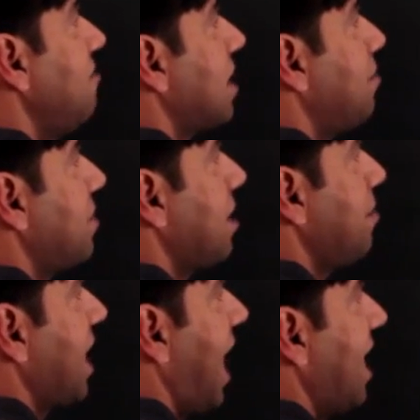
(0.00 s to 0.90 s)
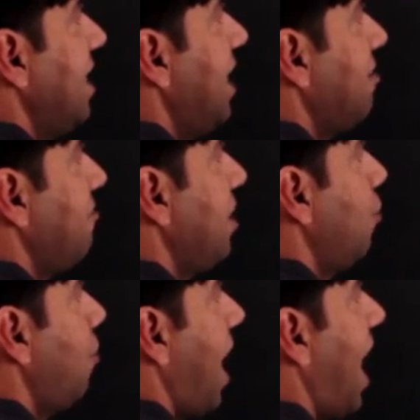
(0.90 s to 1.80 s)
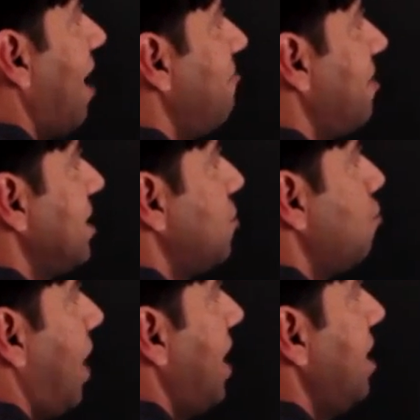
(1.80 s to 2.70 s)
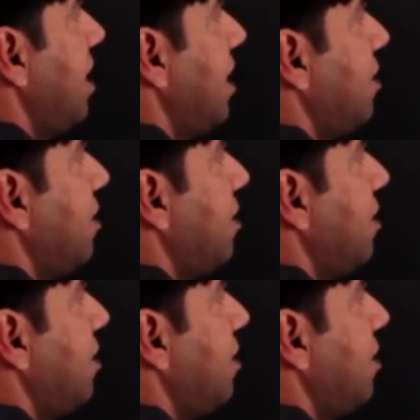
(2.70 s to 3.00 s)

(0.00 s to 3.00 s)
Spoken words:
have something being added, and we know average one